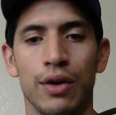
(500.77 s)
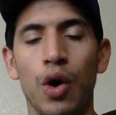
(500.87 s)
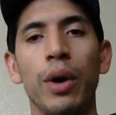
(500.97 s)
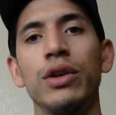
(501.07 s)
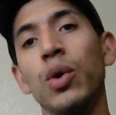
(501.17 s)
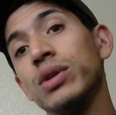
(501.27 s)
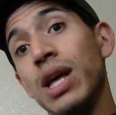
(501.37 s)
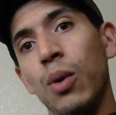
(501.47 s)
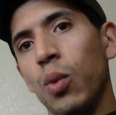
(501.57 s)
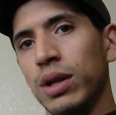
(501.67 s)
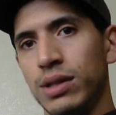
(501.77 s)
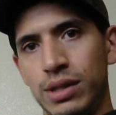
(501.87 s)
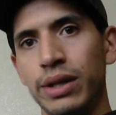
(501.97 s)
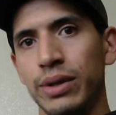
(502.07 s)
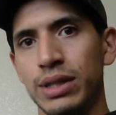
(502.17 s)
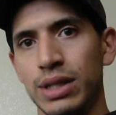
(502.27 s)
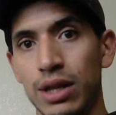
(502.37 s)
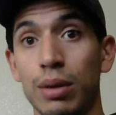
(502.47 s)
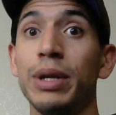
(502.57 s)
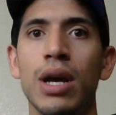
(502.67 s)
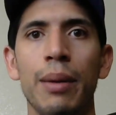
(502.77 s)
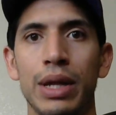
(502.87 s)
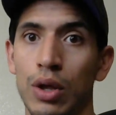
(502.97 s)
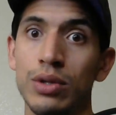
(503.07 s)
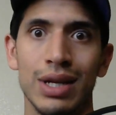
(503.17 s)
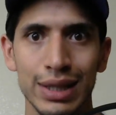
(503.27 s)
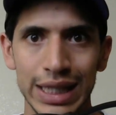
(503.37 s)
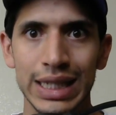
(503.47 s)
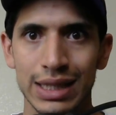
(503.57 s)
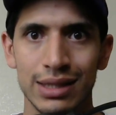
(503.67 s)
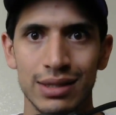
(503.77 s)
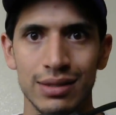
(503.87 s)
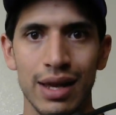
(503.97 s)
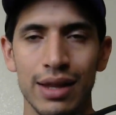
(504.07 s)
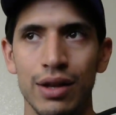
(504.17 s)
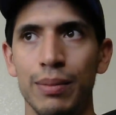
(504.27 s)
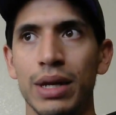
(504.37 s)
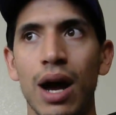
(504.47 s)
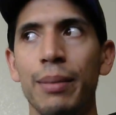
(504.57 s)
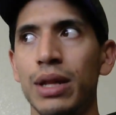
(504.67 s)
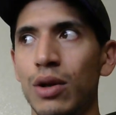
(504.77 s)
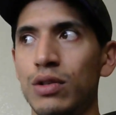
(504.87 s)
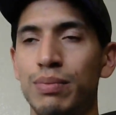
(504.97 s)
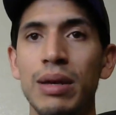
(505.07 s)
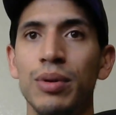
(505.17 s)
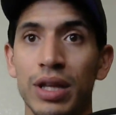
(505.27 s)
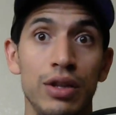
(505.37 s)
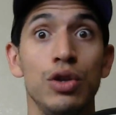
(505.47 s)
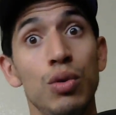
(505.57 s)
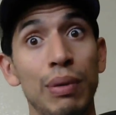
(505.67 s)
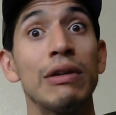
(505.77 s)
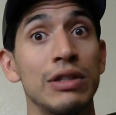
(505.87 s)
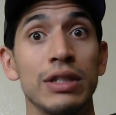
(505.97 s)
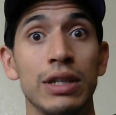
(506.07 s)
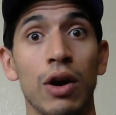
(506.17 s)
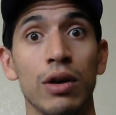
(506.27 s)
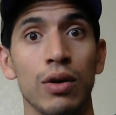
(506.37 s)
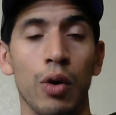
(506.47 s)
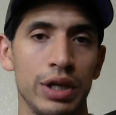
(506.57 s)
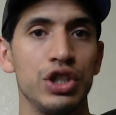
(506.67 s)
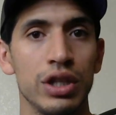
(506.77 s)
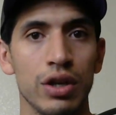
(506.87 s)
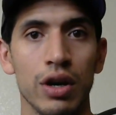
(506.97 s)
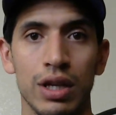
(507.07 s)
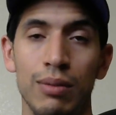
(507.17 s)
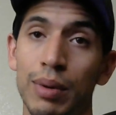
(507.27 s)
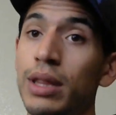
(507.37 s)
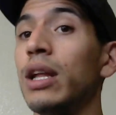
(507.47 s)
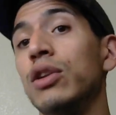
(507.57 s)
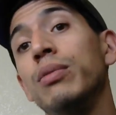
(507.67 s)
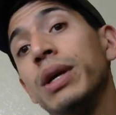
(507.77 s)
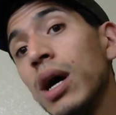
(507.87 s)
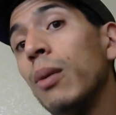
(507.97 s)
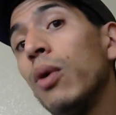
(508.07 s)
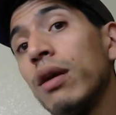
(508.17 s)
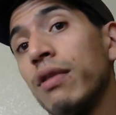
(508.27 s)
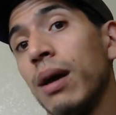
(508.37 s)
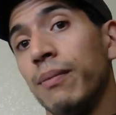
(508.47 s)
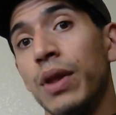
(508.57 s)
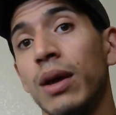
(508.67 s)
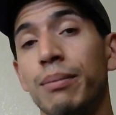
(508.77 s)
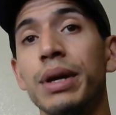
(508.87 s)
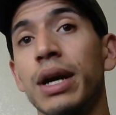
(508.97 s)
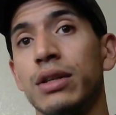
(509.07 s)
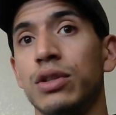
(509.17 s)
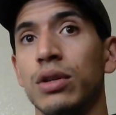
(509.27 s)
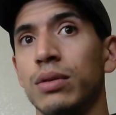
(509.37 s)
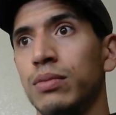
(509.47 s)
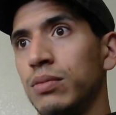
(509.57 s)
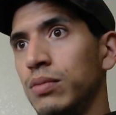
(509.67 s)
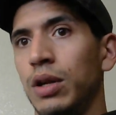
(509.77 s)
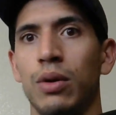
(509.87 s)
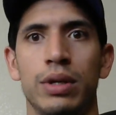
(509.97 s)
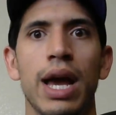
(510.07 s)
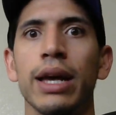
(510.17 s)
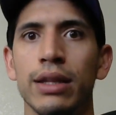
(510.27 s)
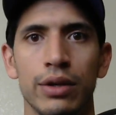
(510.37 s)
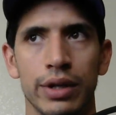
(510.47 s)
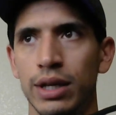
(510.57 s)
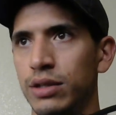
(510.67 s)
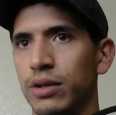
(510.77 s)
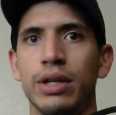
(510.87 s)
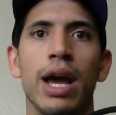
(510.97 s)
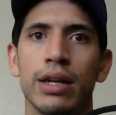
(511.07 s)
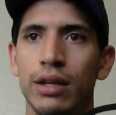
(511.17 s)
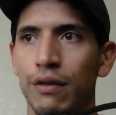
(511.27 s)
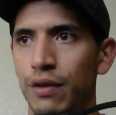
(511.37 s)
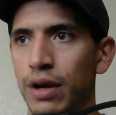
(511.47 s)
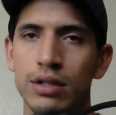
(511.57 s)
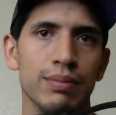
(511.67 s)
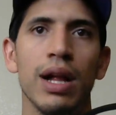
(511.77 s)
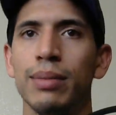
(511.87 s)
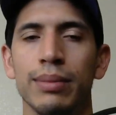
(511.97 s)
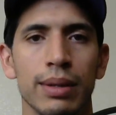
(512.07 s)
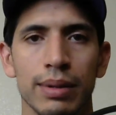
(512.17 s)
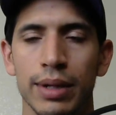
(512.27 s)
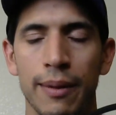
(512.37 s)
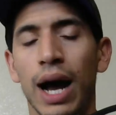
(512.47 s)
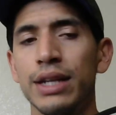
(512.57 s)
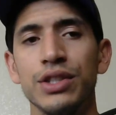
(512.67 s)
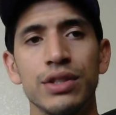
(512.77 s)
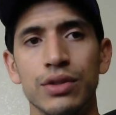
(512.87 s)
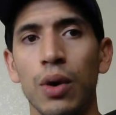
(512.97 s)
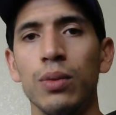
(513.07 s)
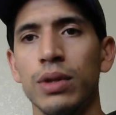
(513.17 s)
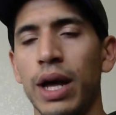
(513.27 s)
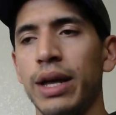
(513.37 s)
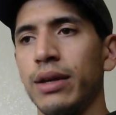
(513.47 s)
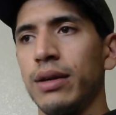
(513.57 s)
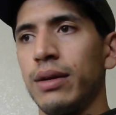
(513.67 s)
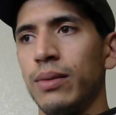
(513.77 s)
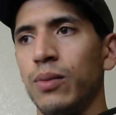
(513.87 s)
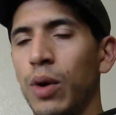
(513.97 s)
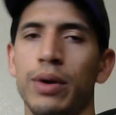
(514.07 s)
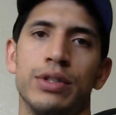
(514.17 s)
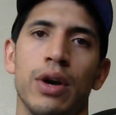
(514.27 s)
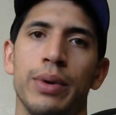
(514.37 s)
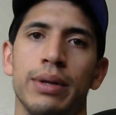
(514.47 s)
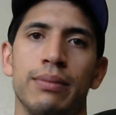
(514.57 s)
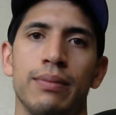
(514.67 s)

going towards that one series, and they're becoming those elitists, and they're becoming those people that you personally are already shit talking, but then you become one of them because you're, you know, attacking little kids, you're attacking your friends, blah, blah, blah, blah, blah. I just don't like where it's going.